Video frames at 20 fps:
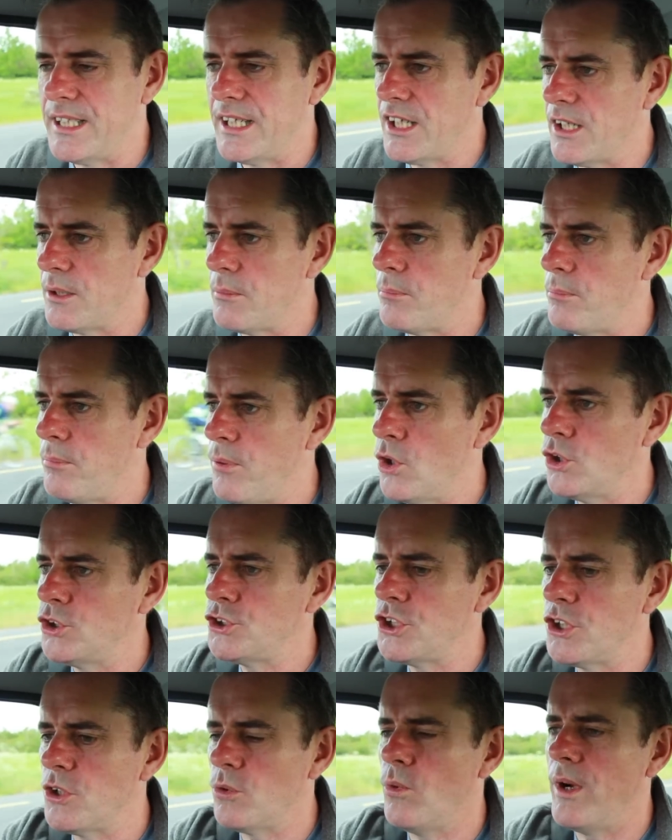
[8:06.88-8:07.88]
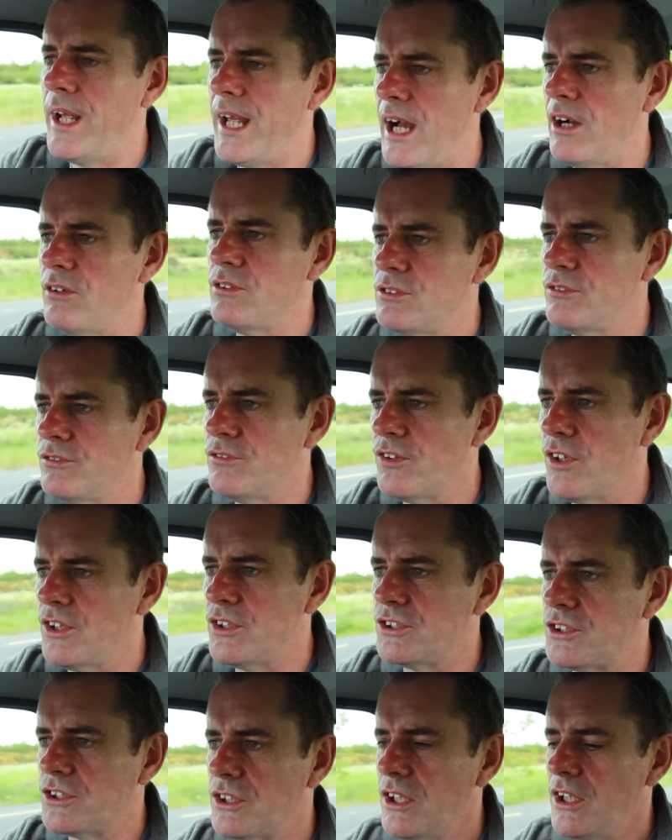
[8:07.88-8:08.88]
They could push it away out in
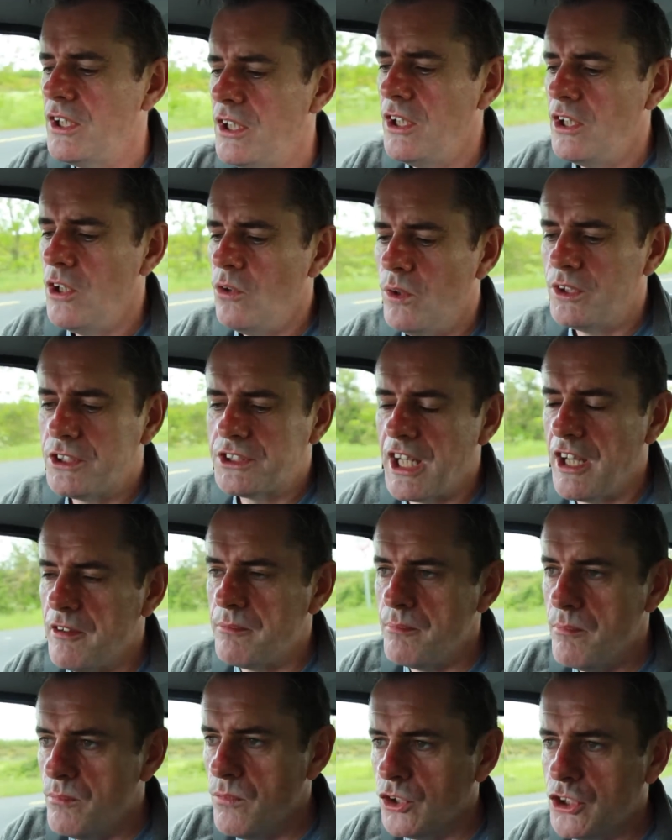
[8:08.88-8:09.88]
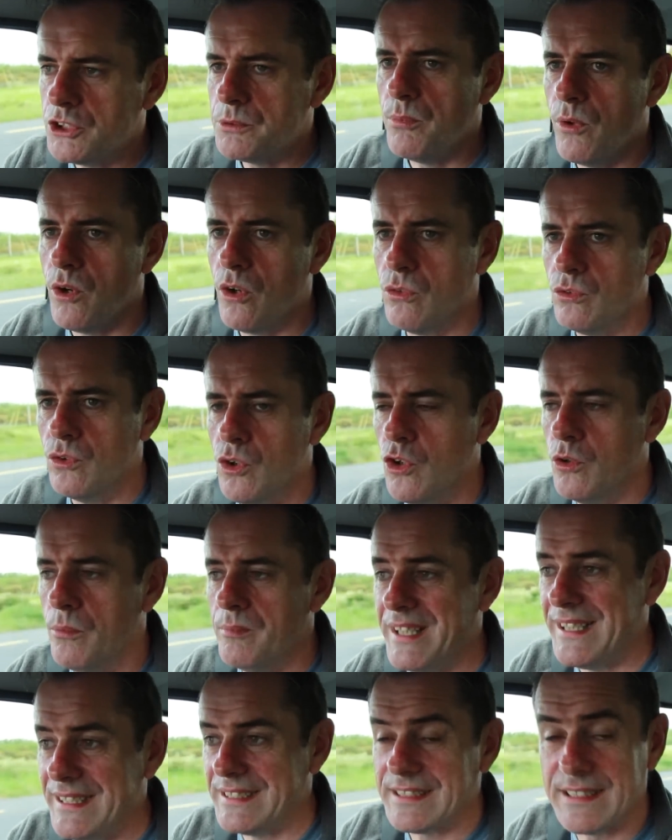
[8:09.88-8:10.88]
front, which gave much more
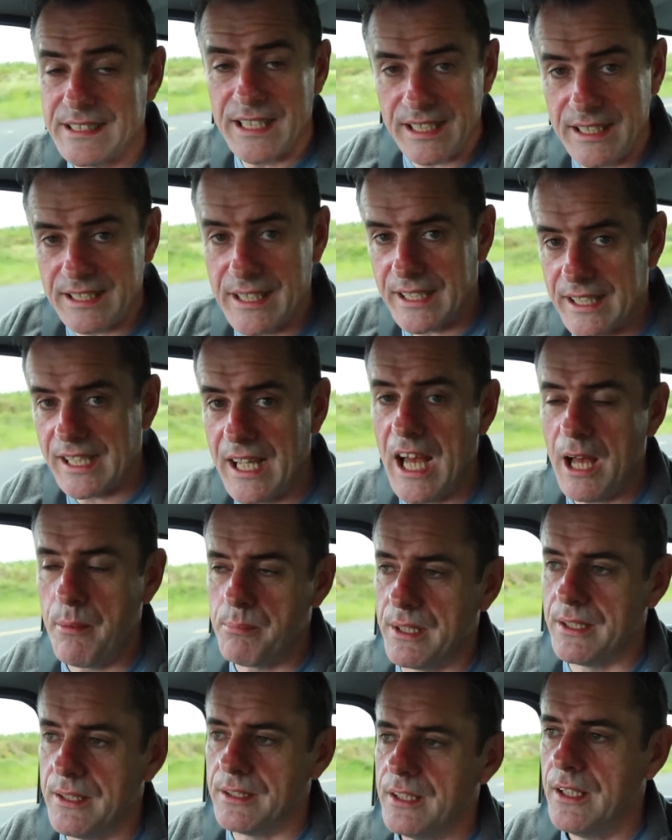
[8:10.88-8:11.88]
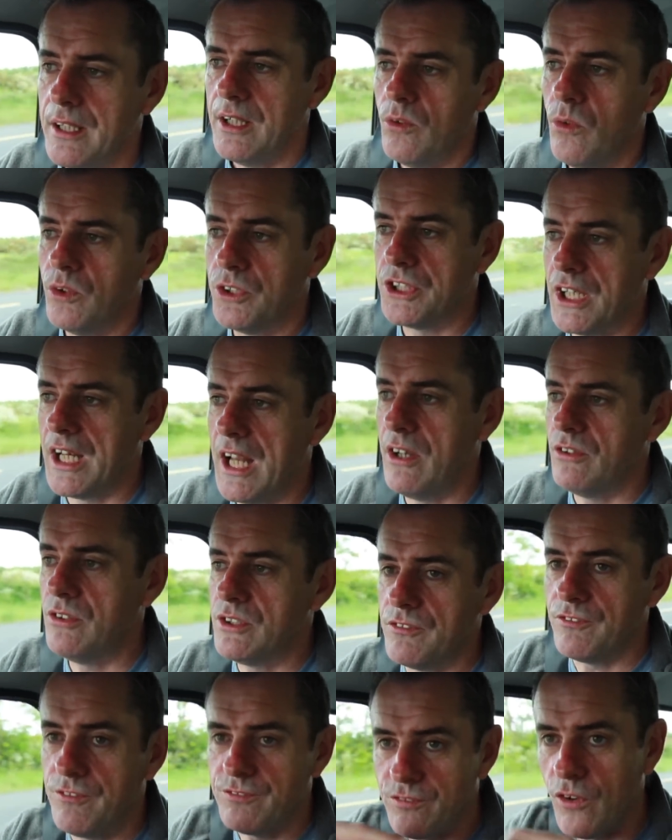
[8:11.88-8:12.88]
room inside the cabin, which
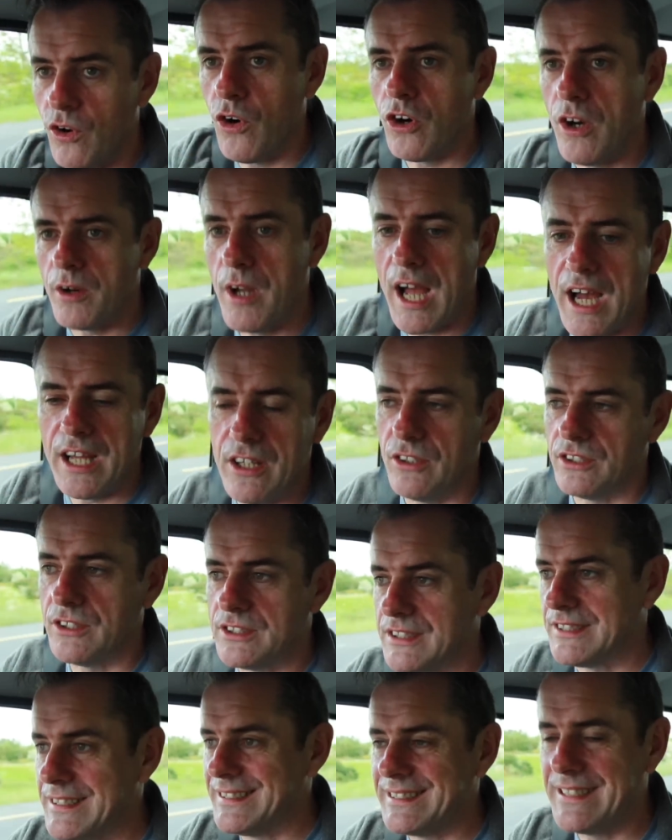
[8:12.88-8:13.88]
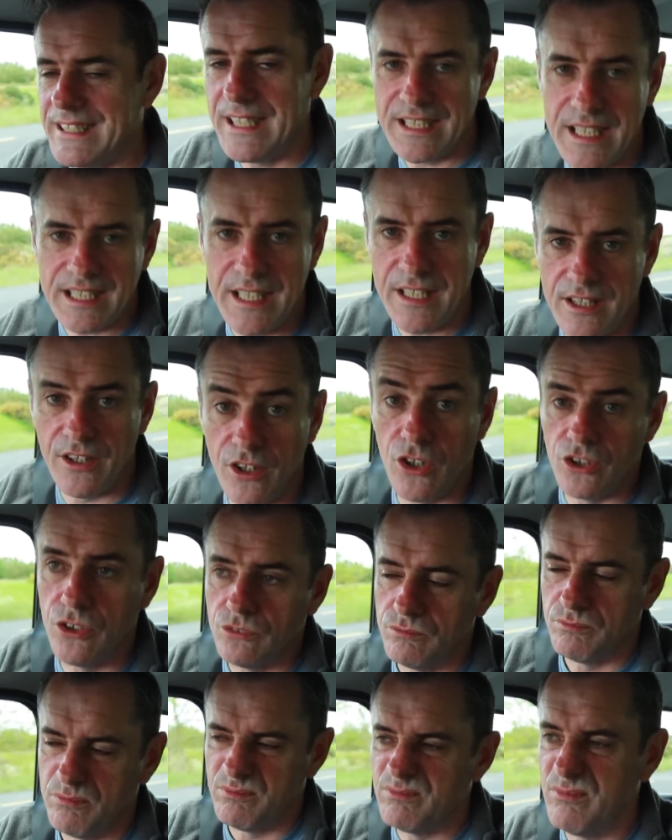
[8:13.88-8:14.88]
allowed four adults to sit in here.
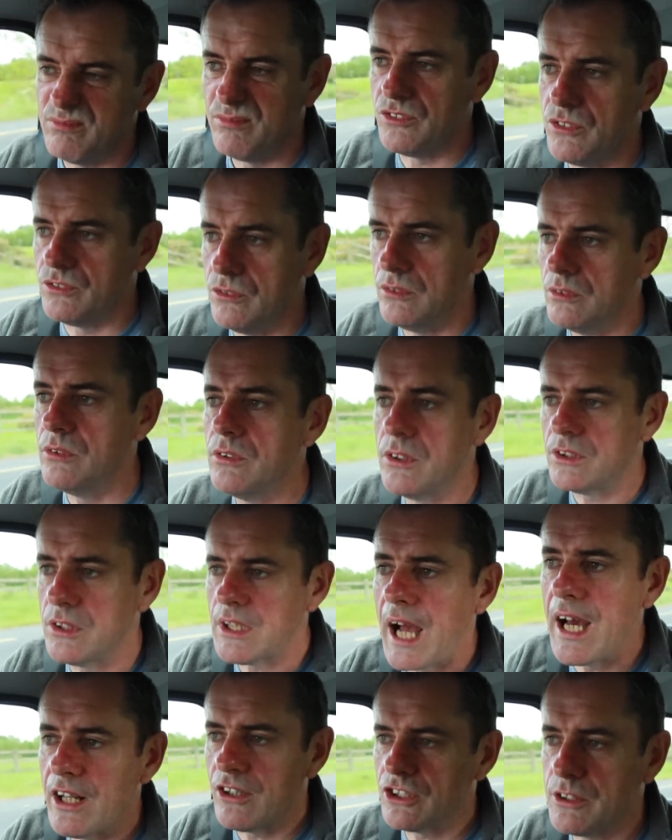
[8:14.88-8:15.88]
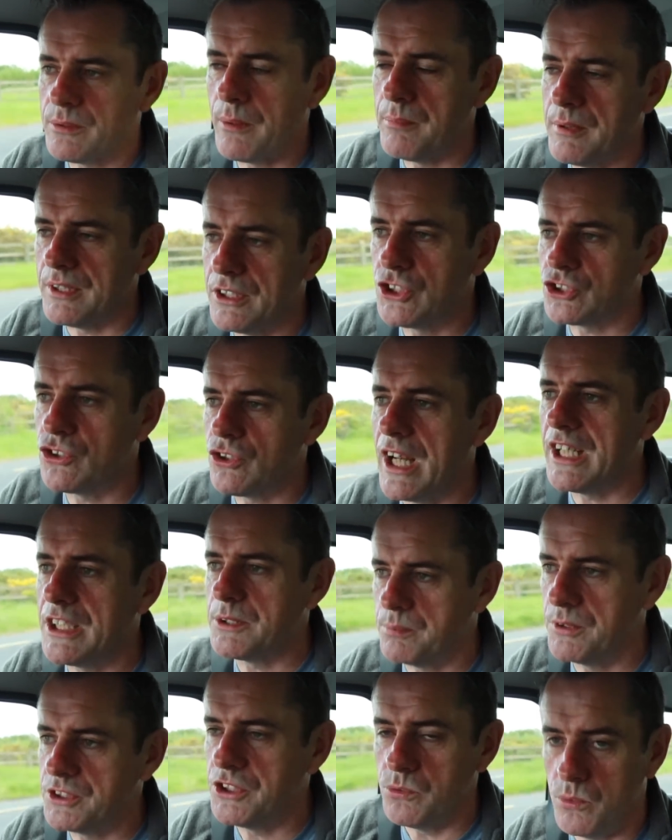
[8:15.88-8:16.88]
Adults might be a
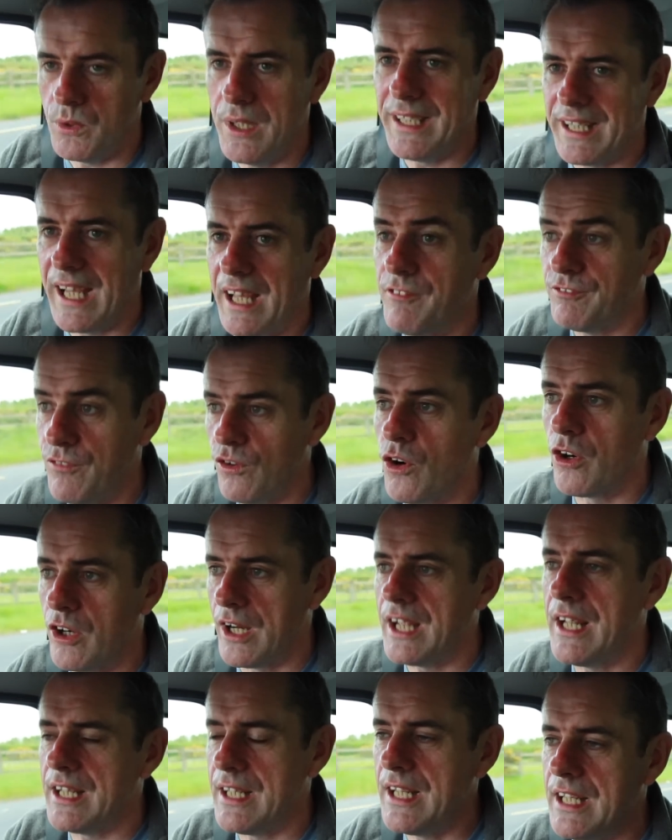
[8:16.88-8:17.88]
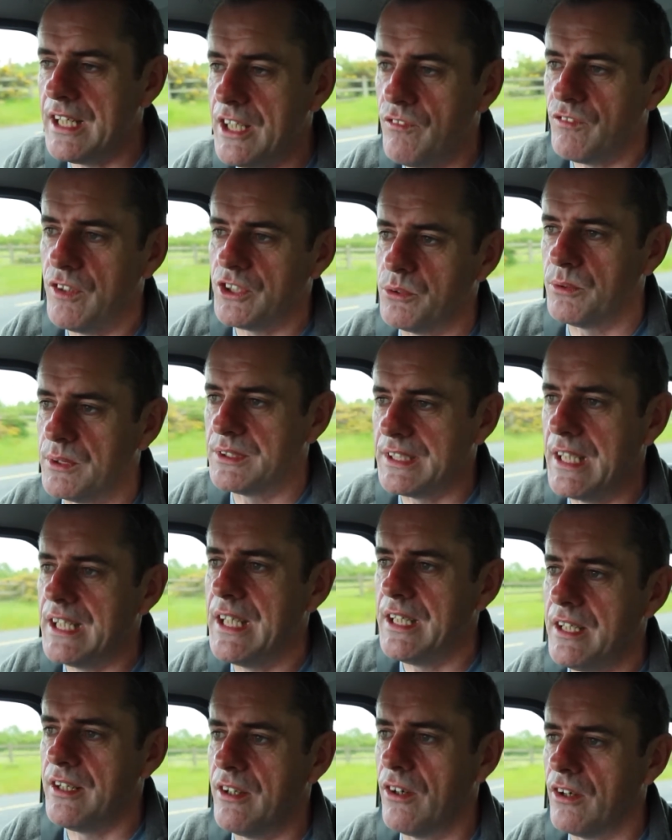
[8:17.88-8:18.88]
stretch, but you will get four individuals
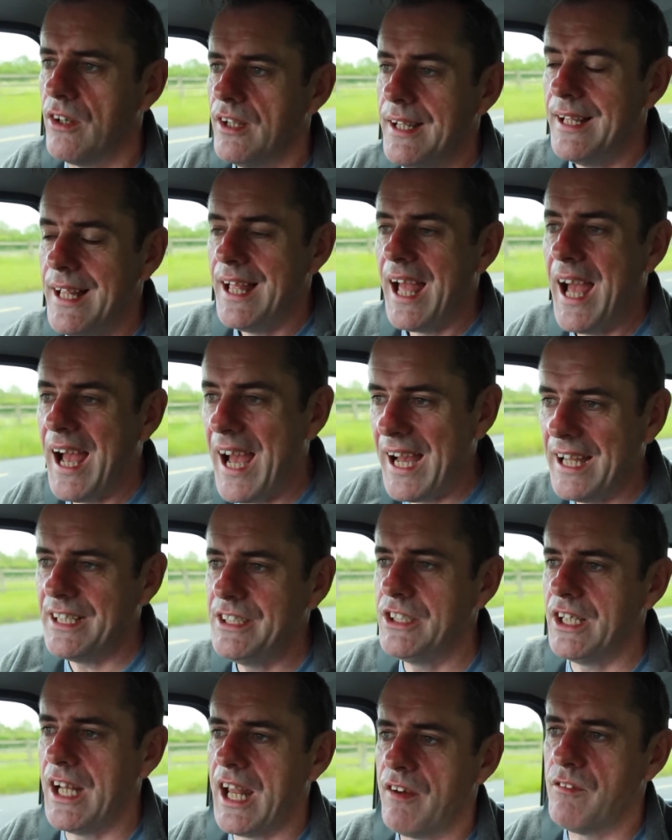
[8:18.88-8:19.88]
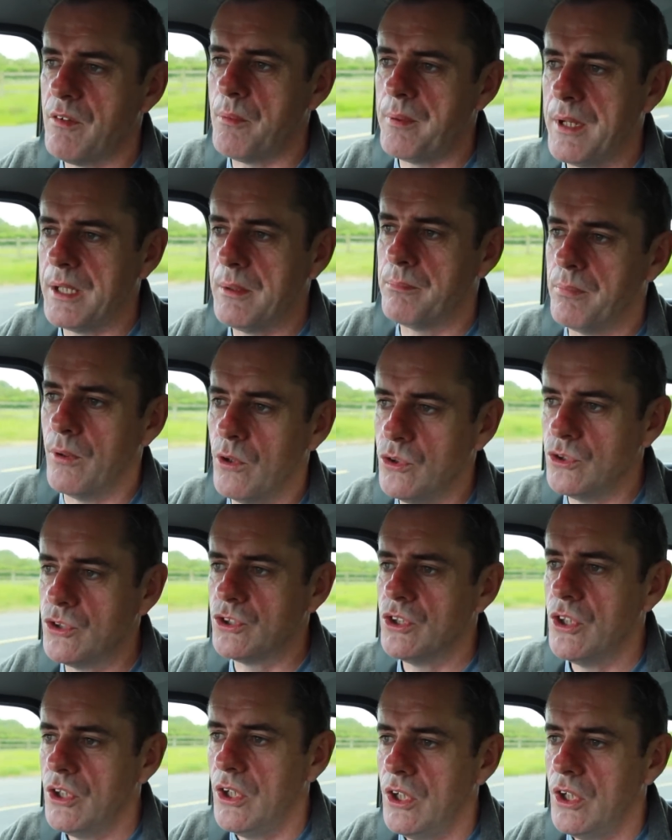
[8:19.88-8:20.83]
in here, and you'll have a big boot,